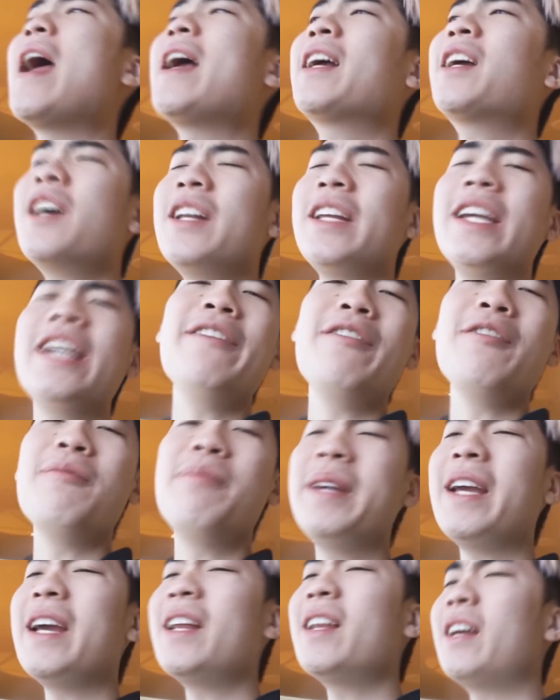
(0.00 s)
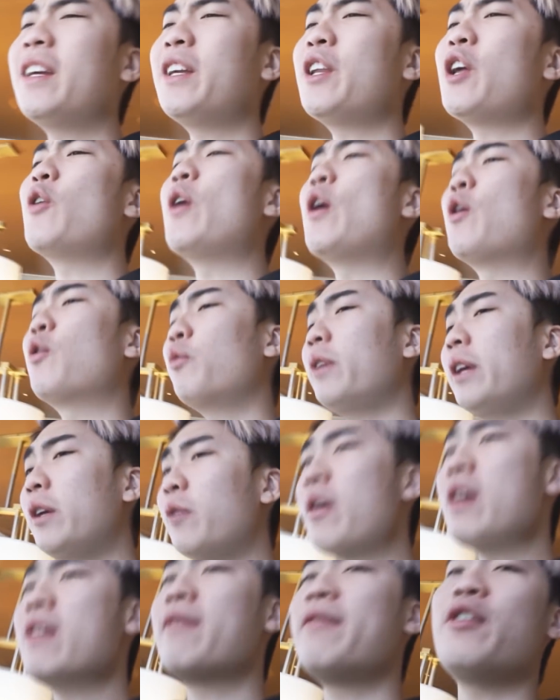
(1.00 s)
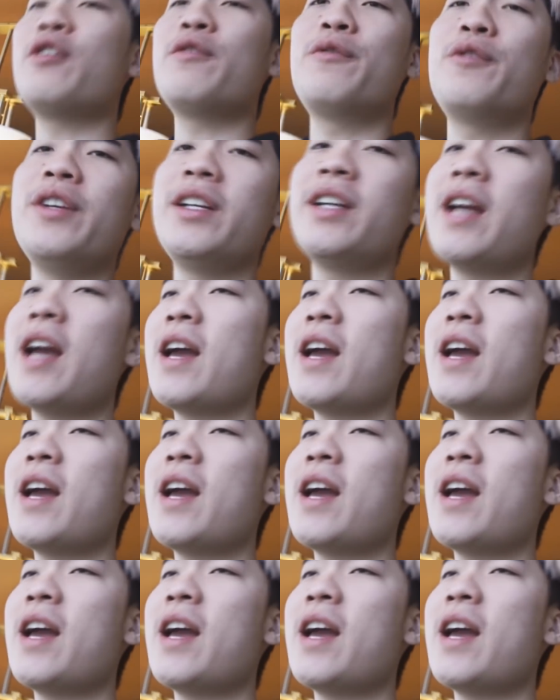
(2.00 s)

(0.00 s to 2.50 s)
I, I, couldn't even be in a you know a rewind video for you